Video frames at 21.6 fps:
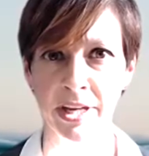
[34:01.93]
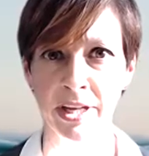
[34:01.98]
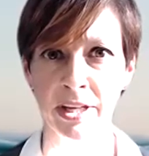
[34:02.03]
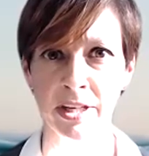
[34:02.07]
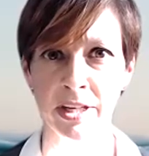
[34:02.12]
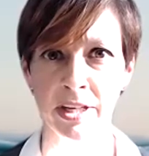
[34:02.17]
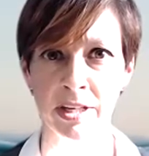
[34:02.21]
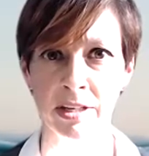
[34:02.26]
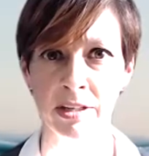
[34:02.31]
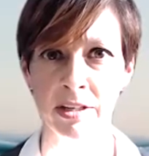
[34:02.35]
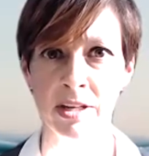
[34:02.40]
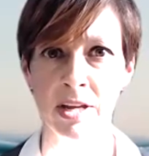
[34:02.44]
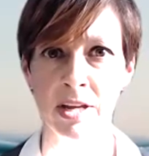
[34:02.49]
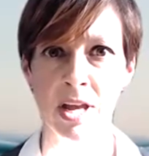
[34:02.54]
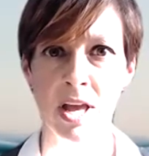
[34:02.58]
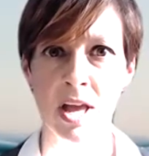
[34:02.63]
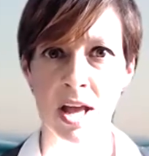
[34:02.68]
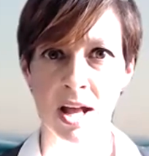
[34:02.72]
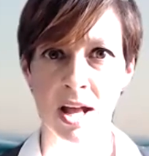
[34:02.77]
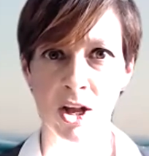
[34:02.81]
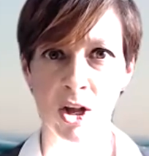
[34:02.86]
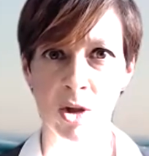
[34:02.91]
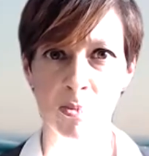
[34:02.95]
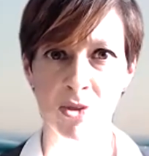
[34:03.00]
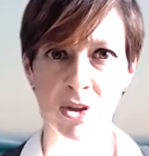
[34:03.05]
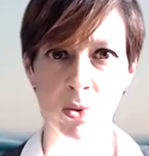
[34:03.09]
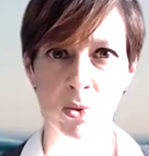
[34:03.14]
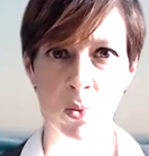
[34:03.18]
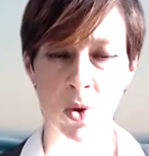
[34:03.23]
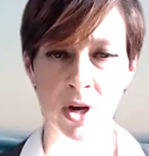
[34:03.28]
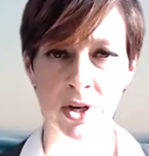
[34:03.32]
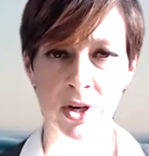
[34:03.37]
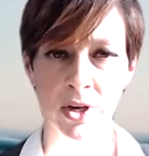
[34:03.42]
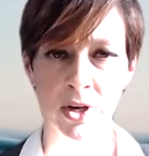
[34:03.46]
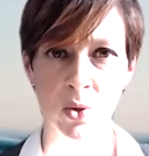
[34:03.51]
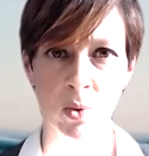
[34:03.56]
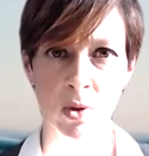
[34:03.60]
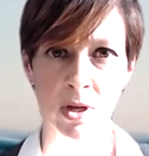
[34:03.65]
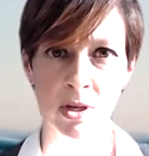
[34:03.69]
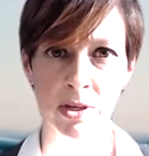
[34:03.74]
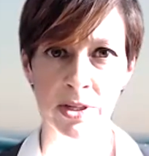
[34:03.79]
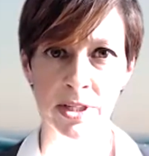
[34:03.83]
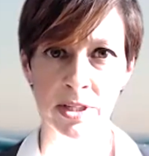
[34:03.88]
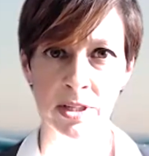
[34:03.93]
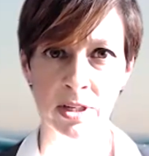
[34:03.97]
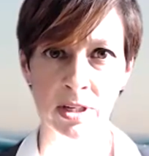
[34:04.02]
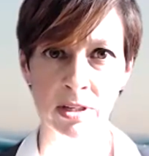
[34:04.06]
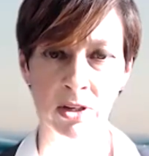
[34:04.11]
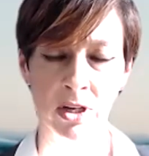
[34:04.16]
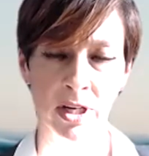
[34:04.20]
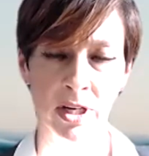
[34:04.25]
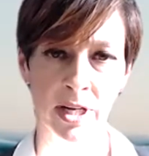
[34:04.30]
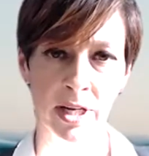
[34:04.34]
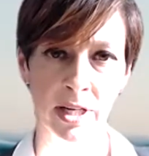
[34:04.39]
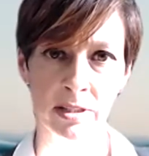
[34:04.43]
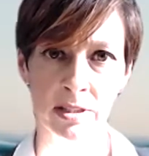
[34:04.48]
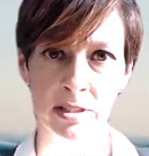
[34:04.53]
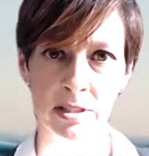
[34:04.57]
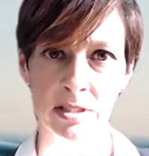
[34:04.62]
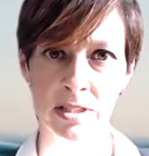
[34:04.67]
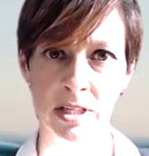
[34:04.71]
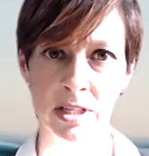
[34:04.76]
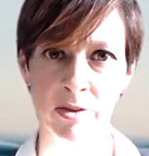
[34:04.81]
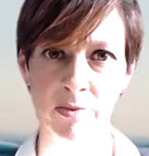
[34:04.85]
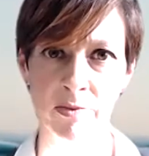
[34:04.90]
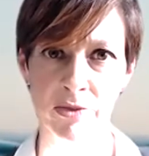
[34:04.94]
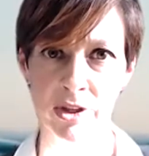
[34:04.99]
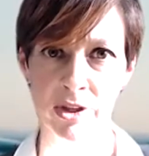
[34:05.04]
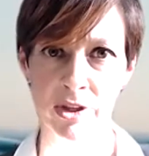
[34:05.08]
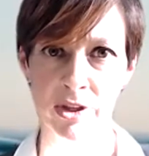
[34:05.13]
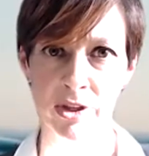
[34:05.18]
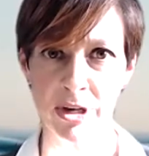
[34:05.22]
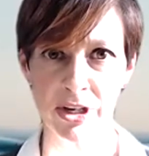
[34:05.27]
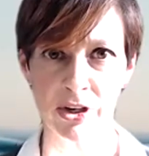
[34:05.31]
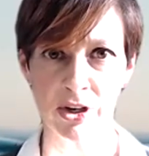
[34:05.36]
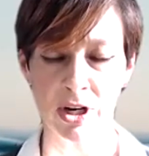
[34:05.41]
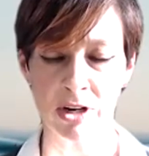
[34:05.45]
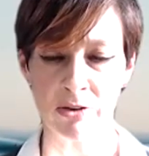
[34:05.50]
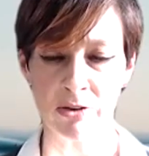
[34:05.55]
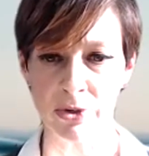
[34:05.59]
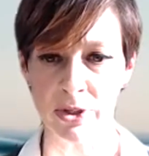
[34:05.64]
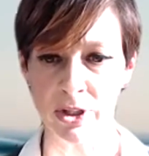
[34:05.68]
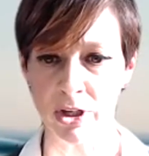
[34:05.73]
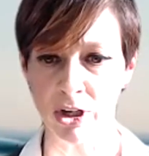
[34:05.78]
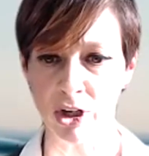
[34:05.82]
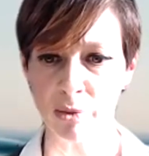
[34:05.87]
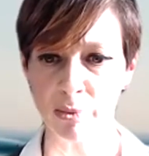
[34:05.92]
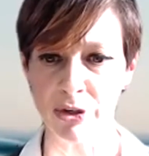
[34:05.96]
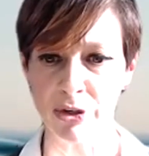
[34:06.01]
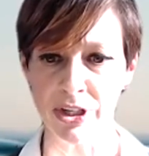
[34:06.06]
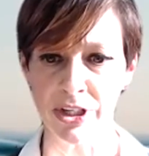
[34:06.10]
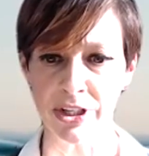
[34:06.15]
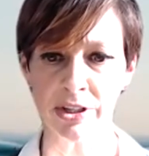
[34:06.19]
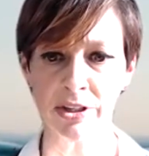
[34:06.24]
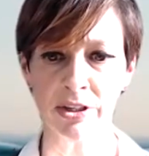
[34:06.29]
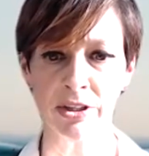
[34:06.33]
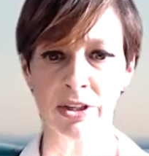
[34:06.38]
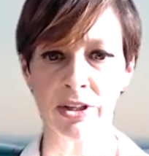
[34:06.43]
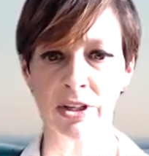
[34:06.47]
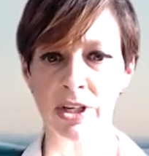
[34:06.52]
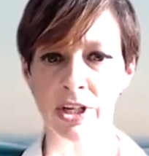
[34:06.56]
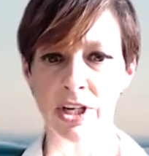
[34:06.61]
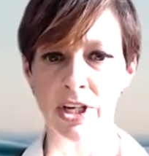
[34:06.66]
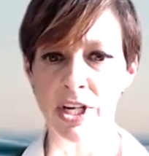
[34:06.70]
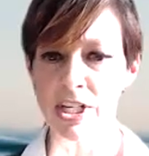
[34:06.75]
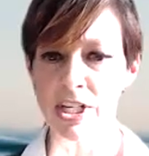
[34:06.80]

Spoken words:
and help the water quality on Long Island, the better off we'll all be. So